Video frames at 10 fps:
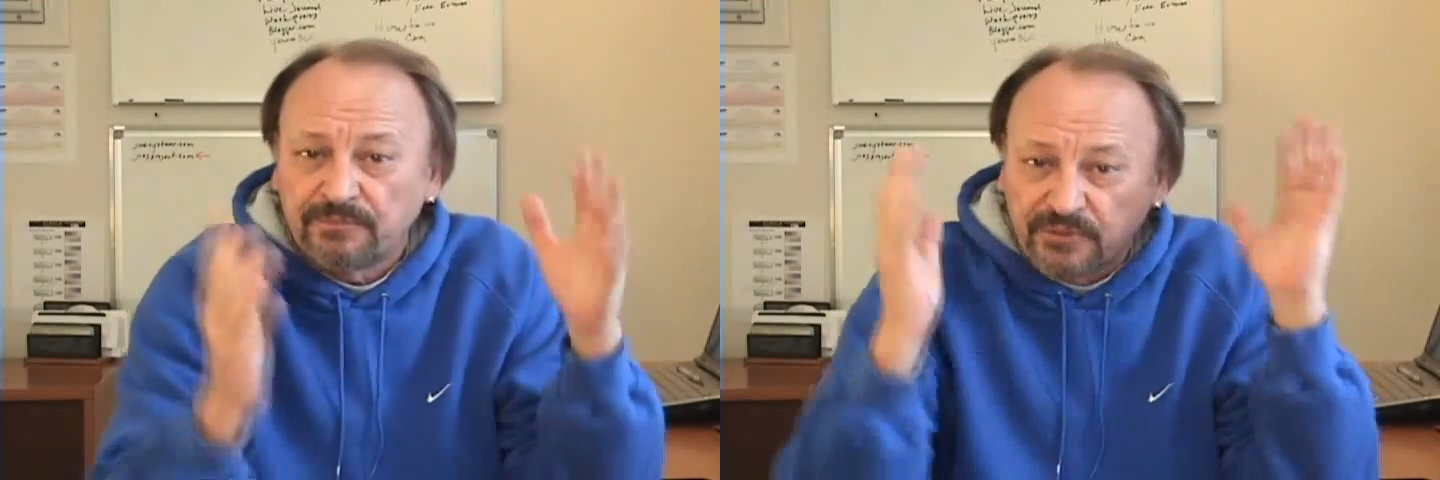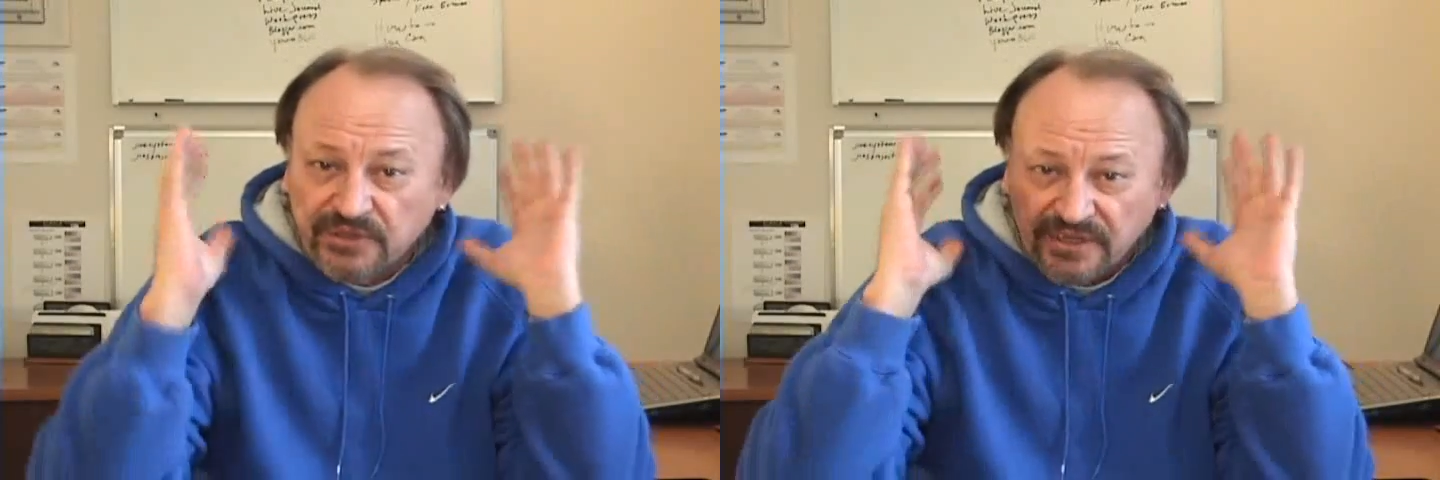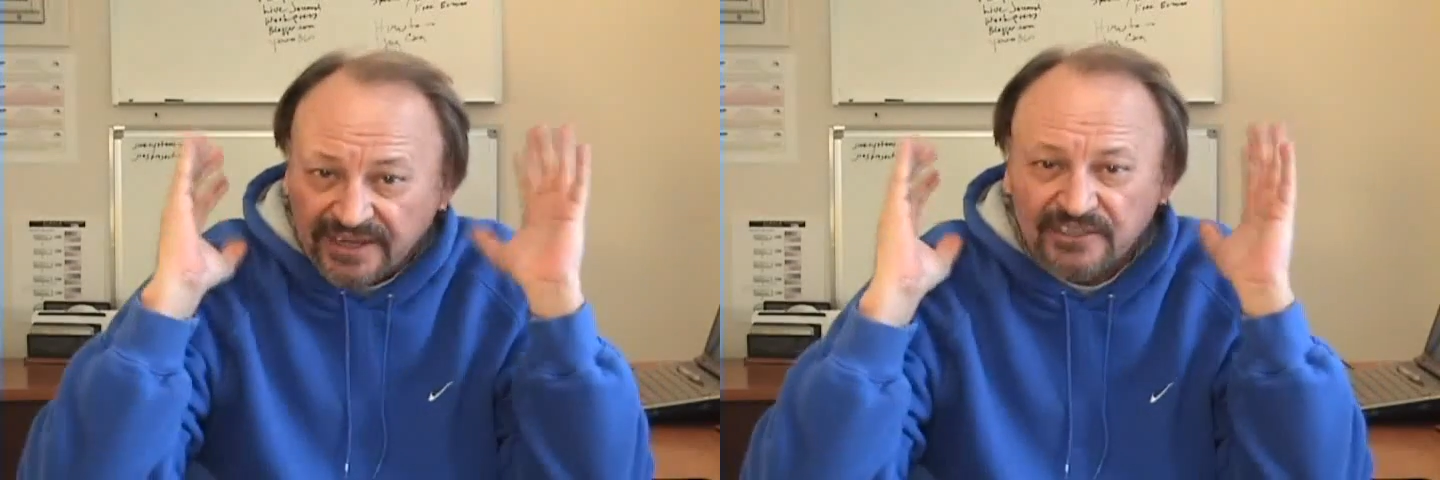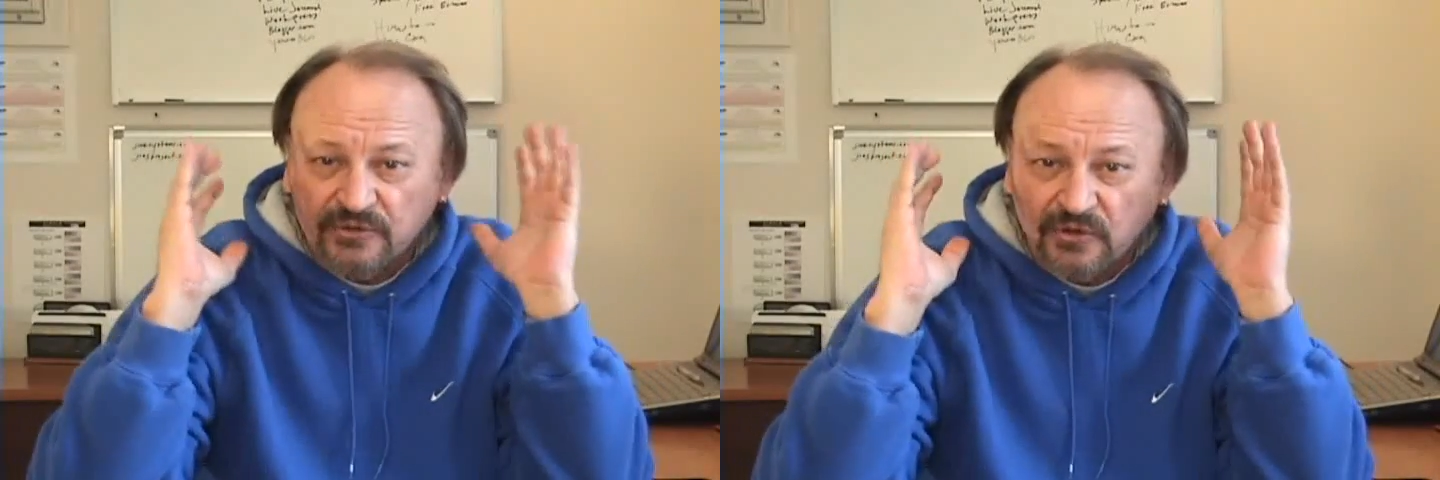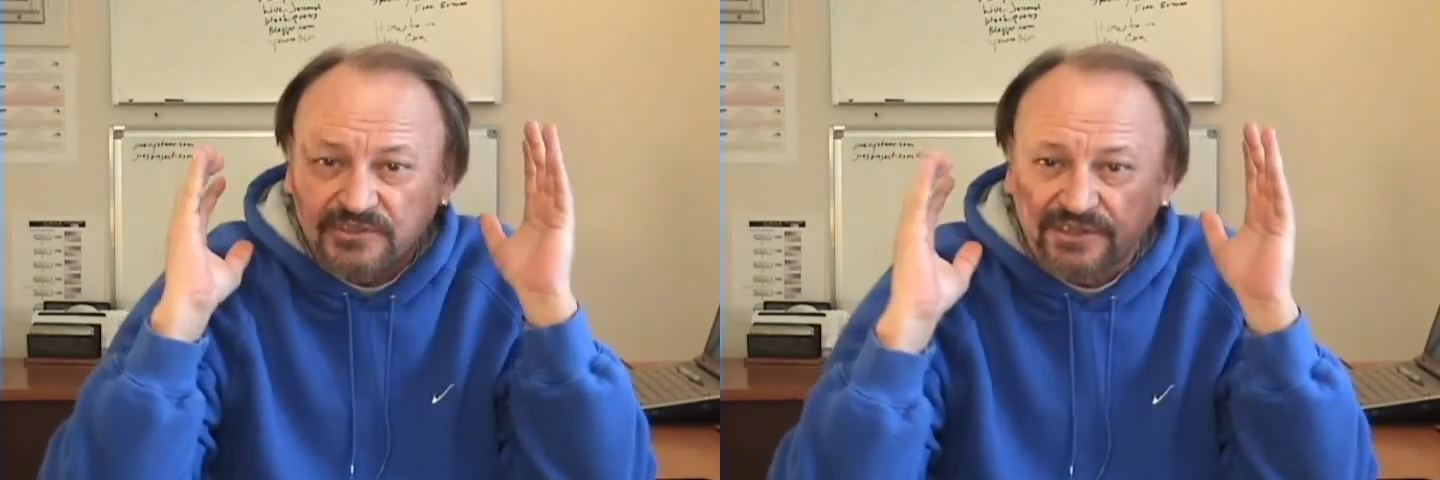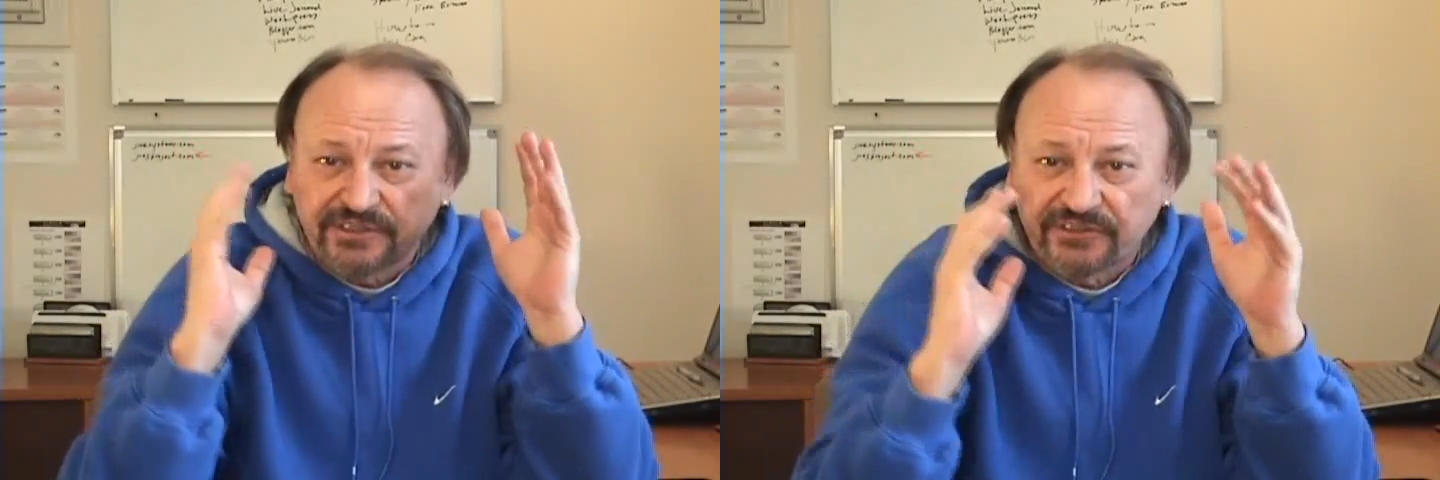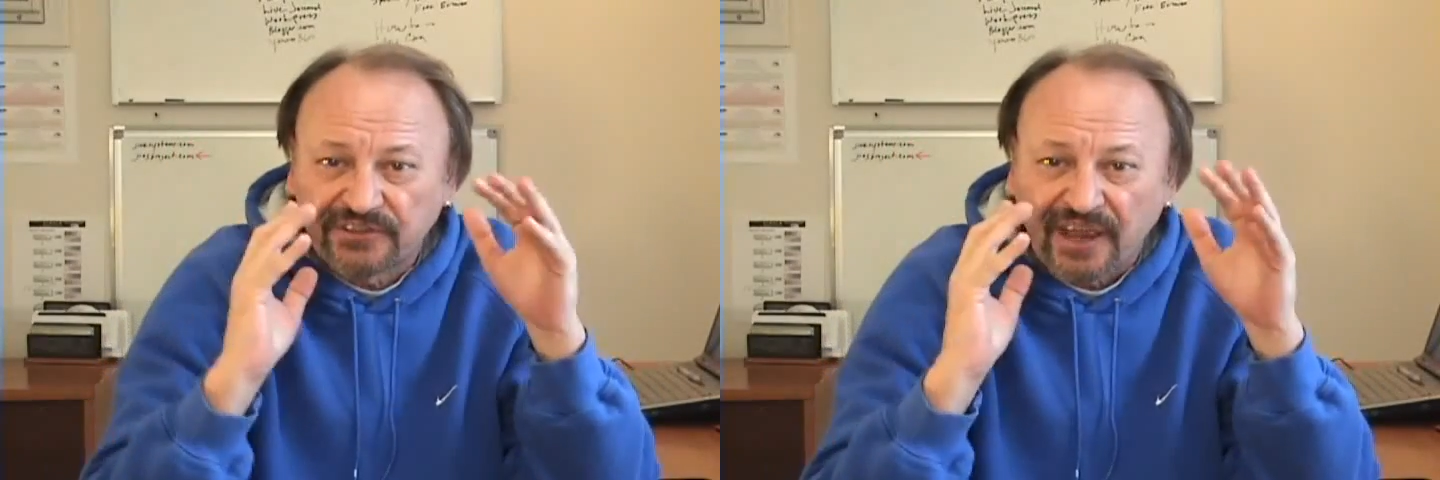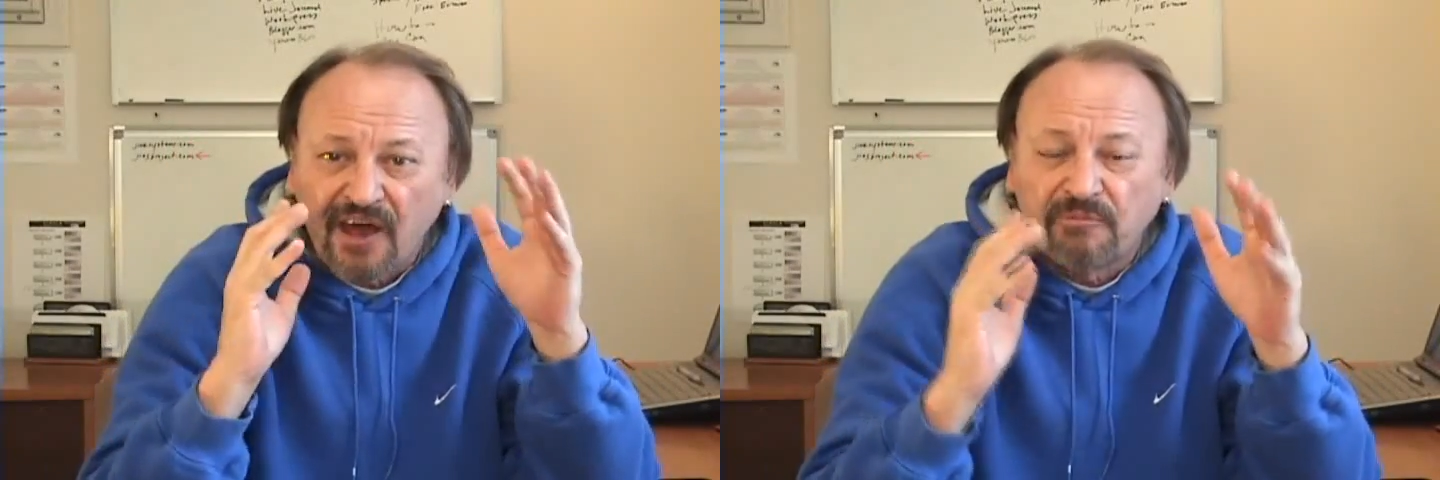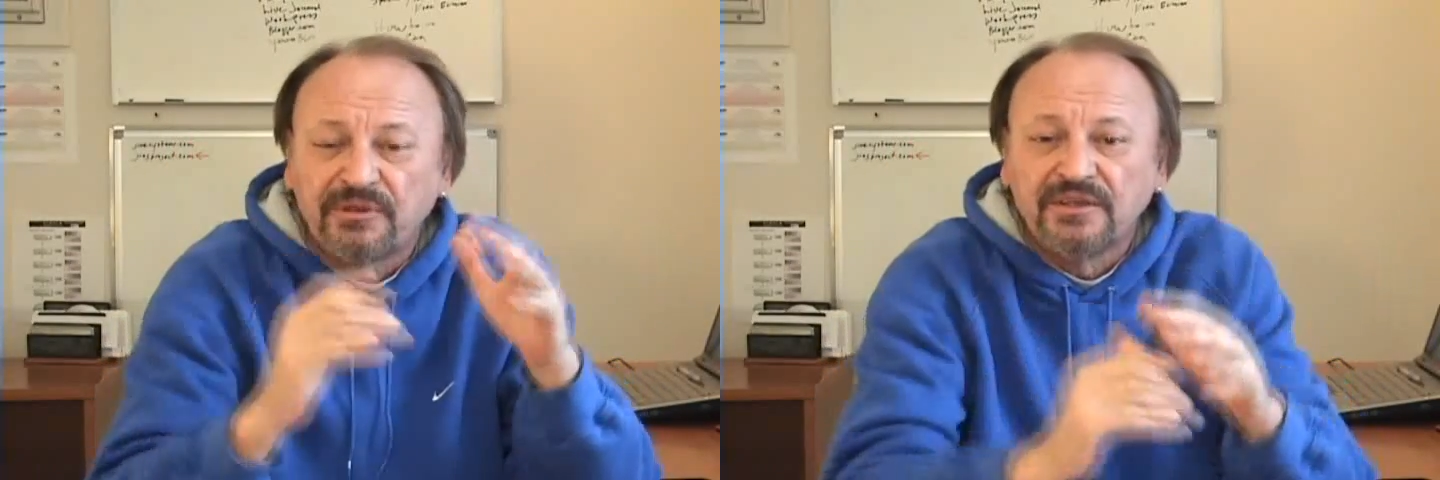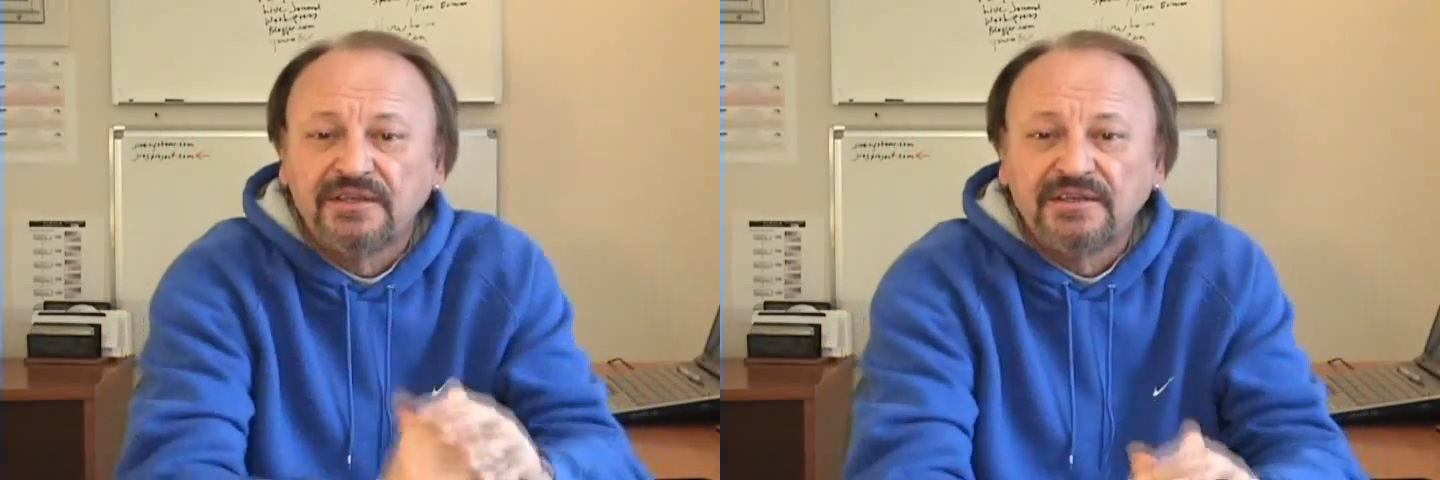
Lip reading: put electrodes on your scalp